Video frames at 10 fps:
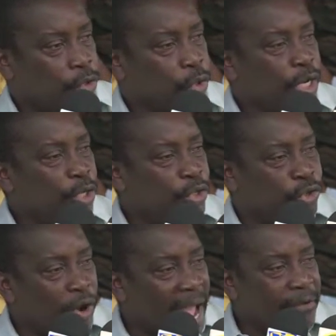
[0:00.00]
To the
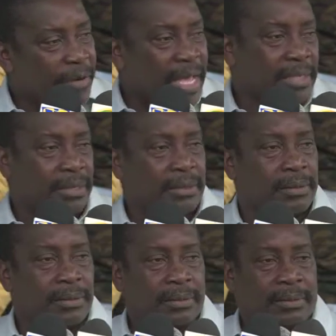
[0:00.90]
drivers
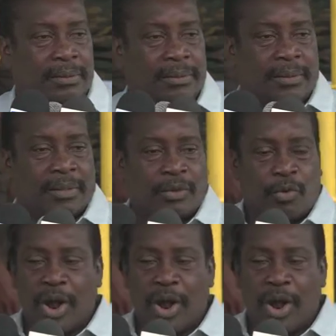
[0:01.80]
who